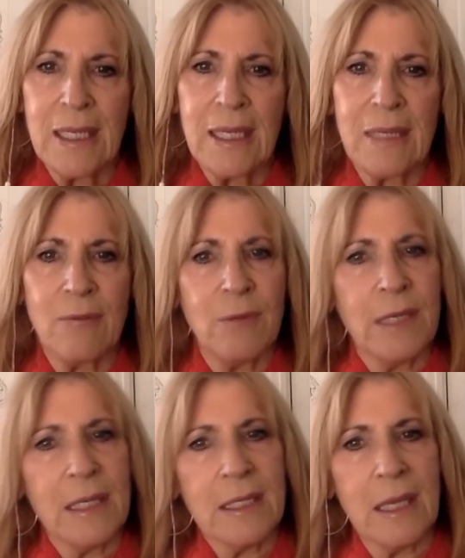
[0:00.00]
And if we
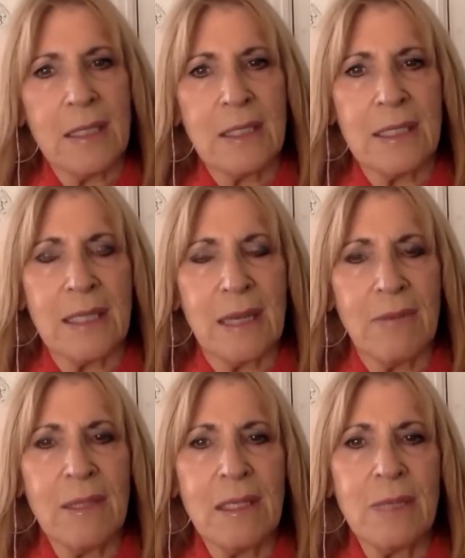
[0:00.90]
had not done
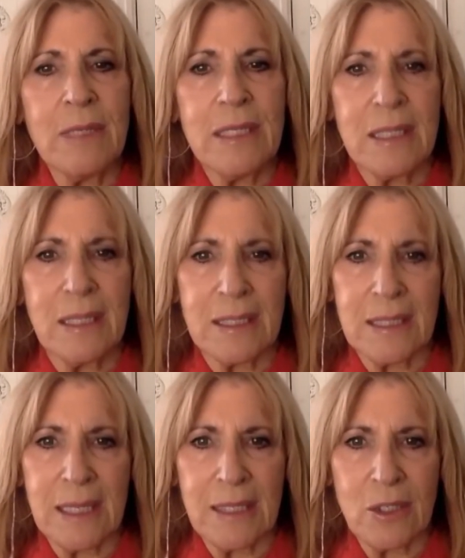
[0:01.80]
everything we did this
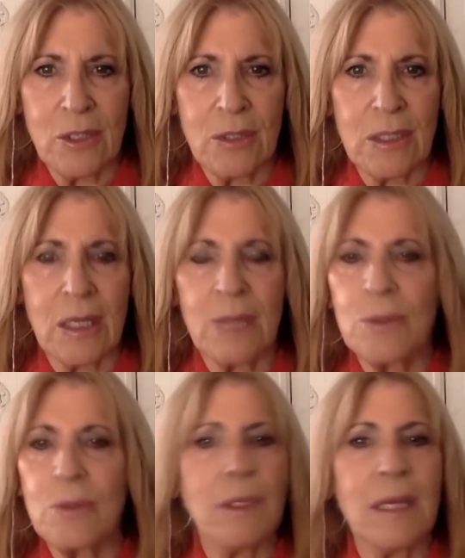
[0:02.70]
last year and gone
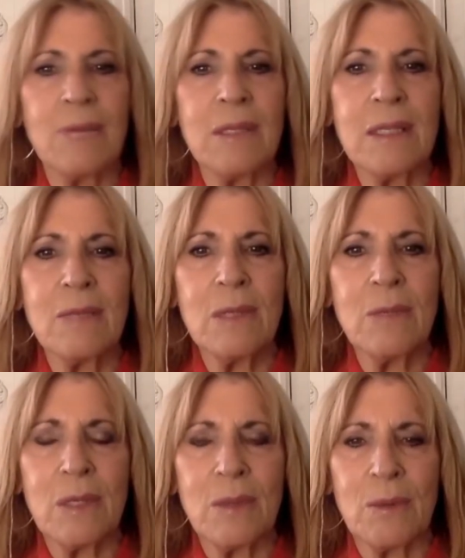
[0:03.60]
through everything we
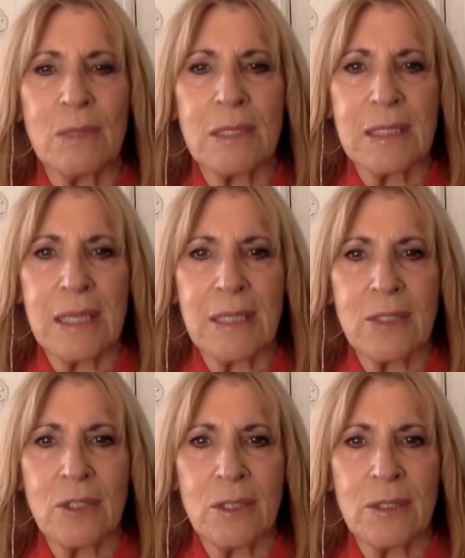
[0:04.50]
went through this
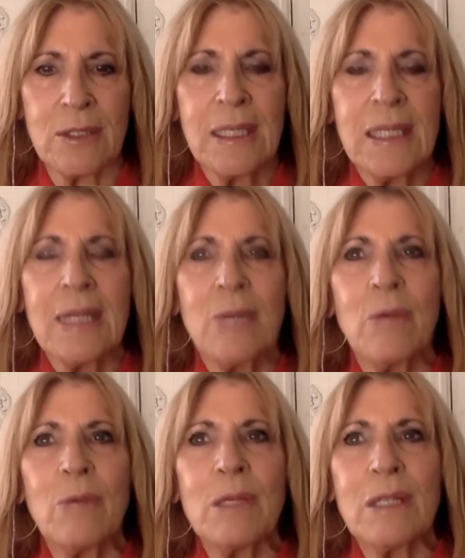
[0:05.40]
last year,
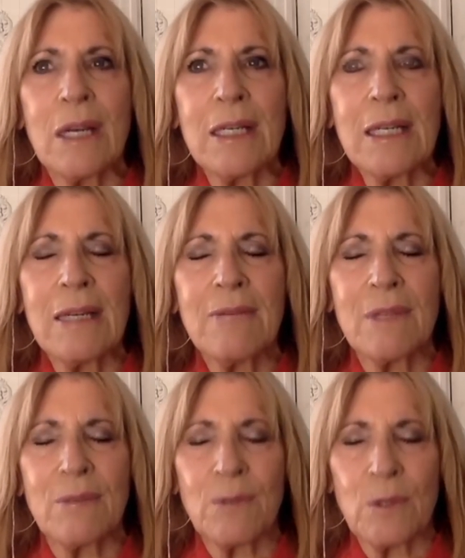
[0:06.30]
we would not have
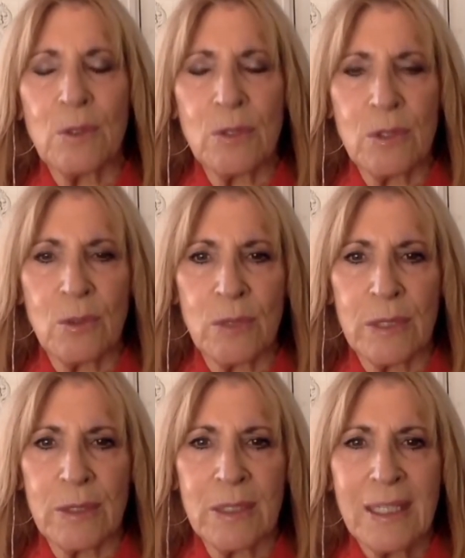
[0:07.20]
the fertile
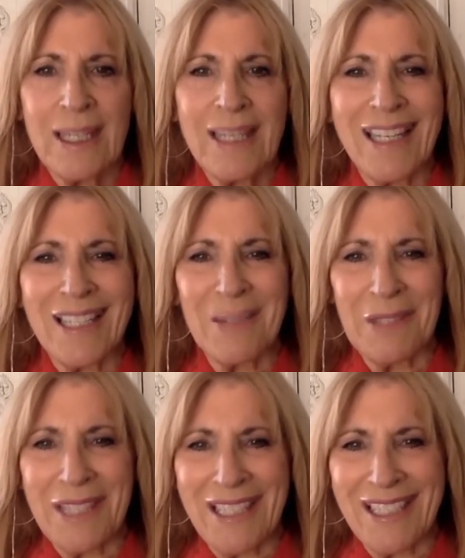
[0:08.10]
soil that is
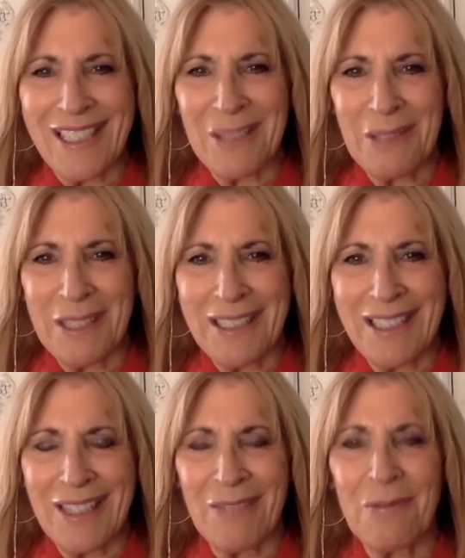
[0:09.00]
within us right
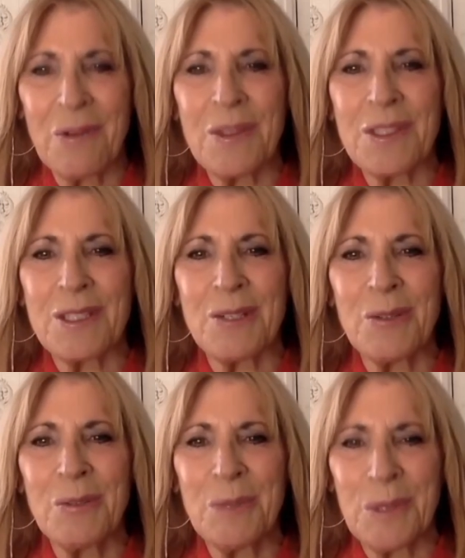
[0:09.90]
now for this
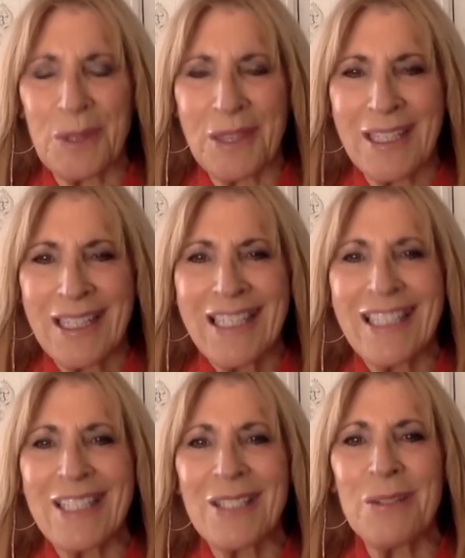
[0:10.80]
new birth,
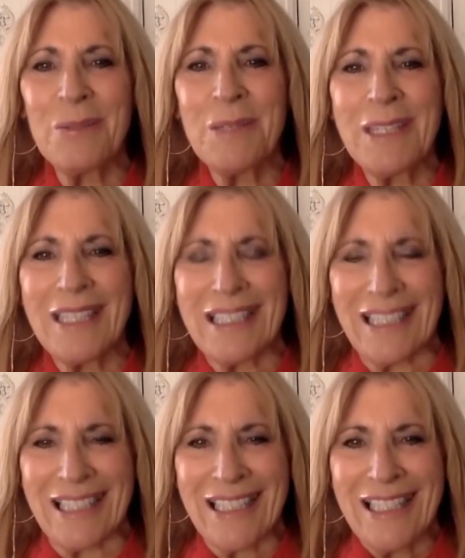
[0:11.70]
this new
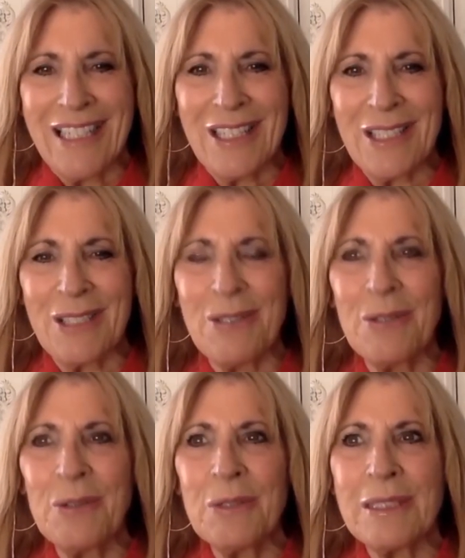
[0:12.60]
beginning, this
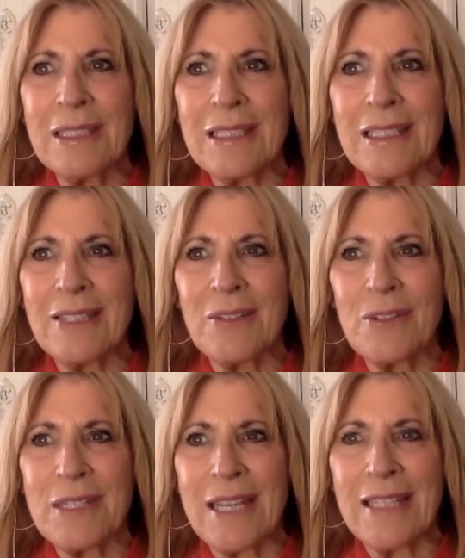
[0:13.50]
new uh,
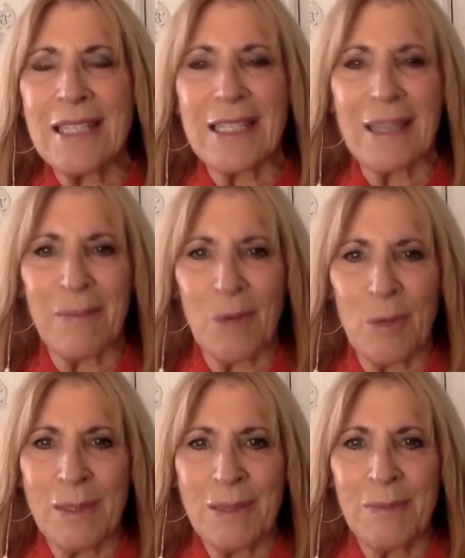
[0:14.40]
understanding that
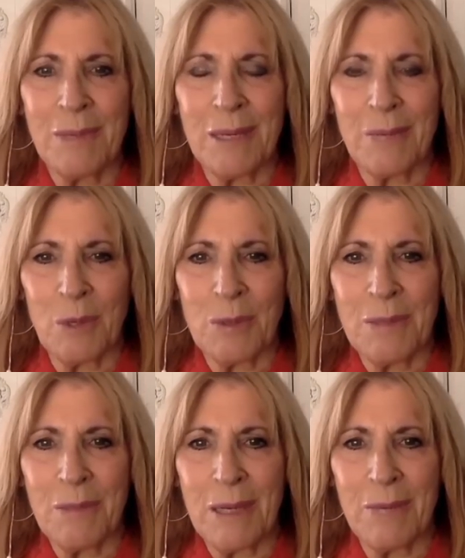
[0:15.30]
moment by
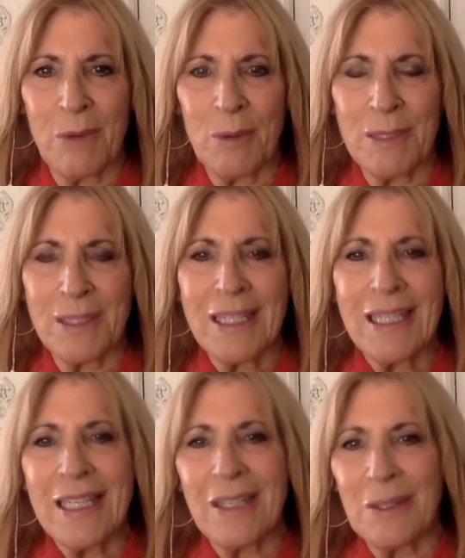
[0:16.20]
moment by moment
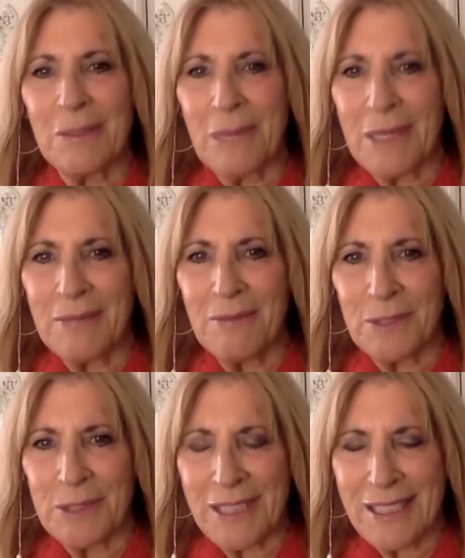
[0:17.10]
in our
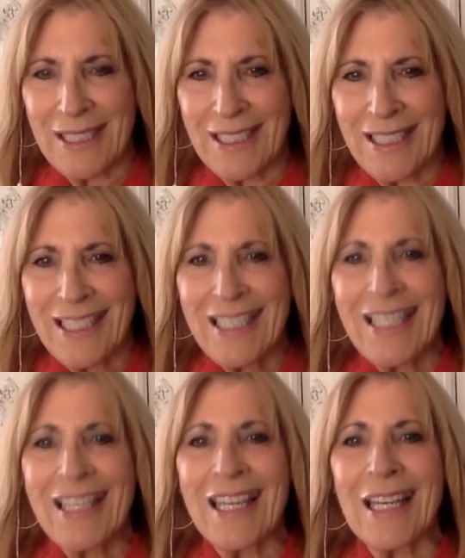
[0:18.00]
mindfulness,
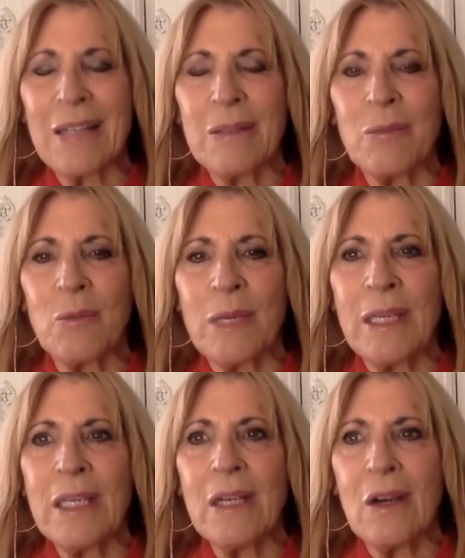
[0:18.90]
that
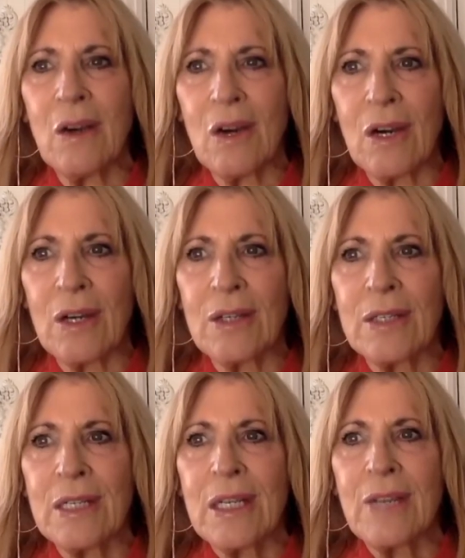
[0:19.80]
we are
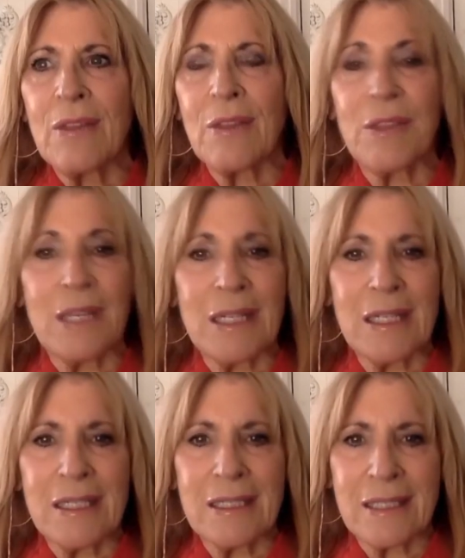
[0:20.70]
the thing
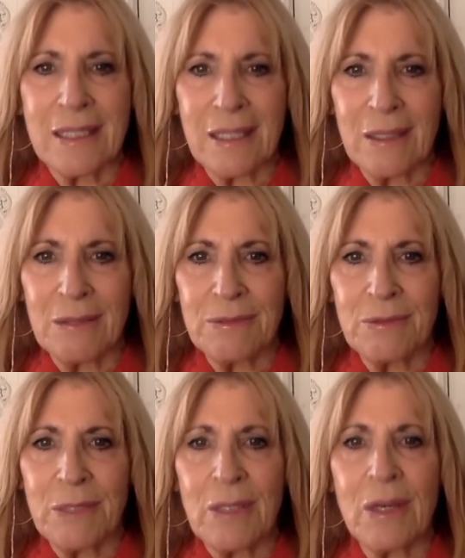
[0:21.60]
itself.
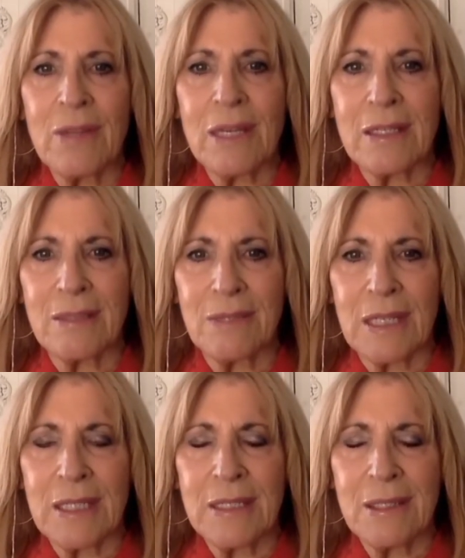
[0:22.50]
We are that
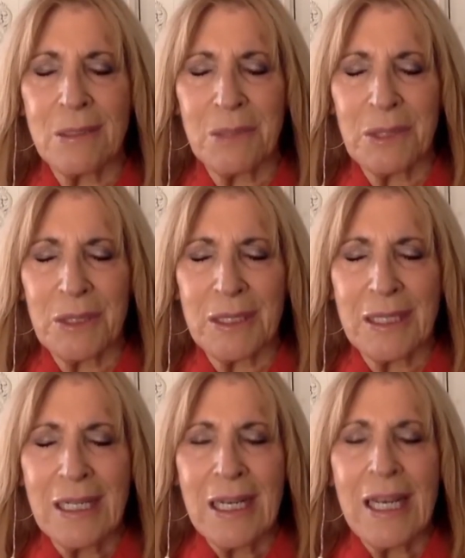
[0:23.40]
divine spirit,
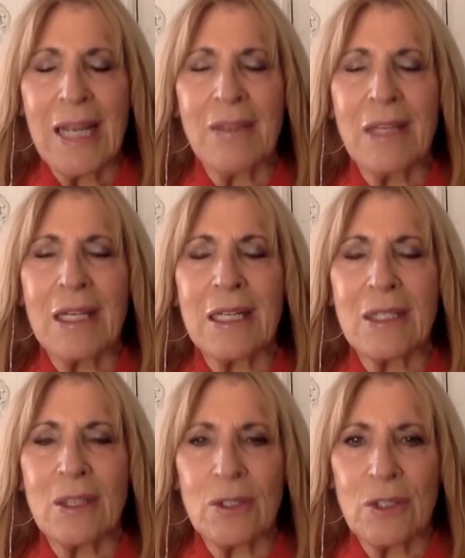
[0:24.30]
and that it
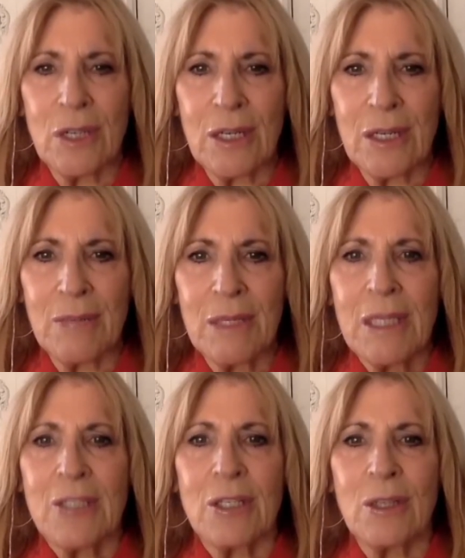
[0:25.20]
is our job
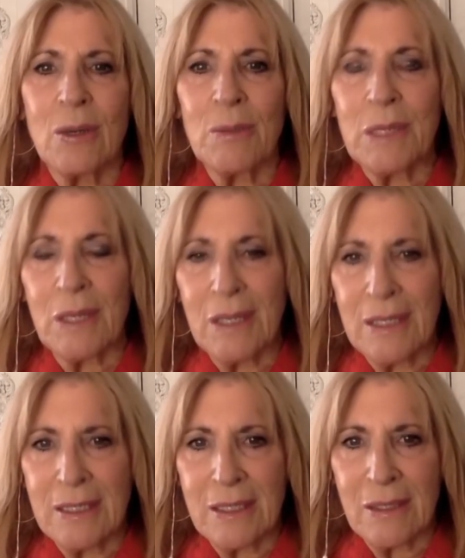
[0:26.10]
to go
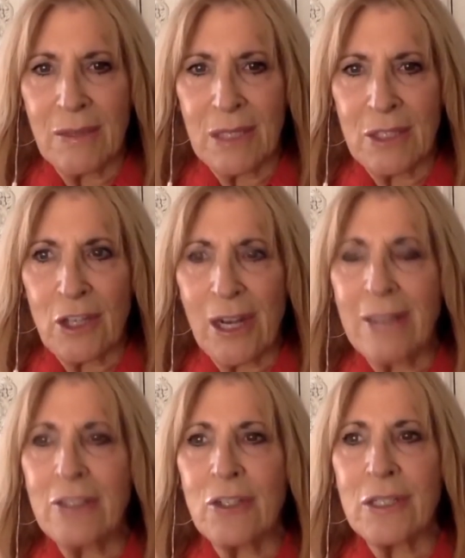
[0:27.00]
beyond the
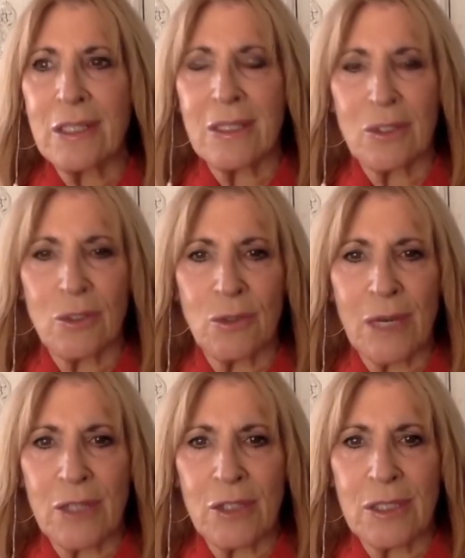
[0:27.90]
challenges and the
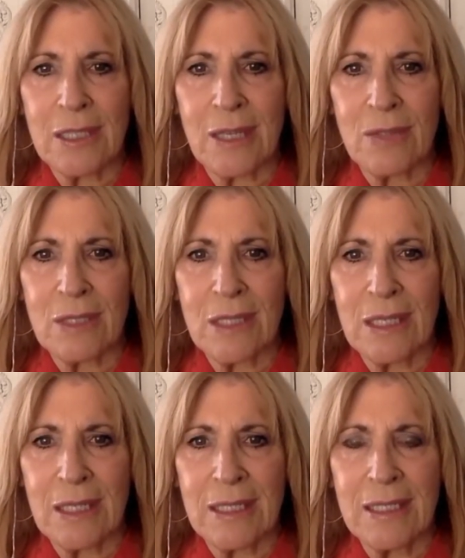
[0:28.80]
distractions
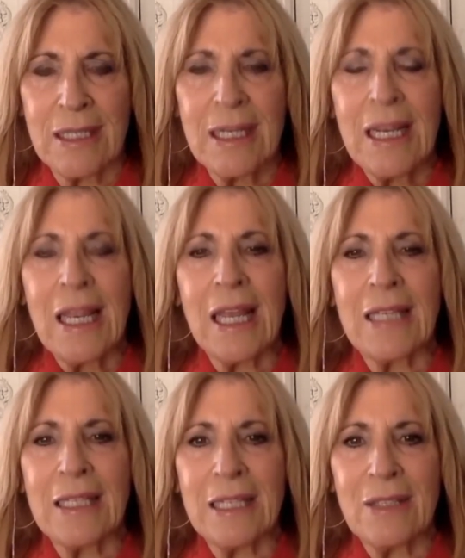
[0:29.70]
outside.
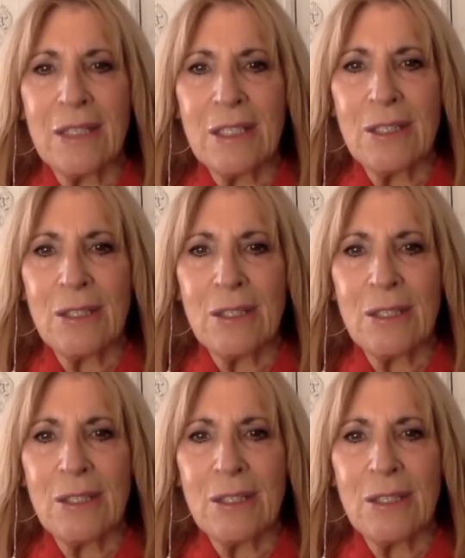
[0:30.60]
And in this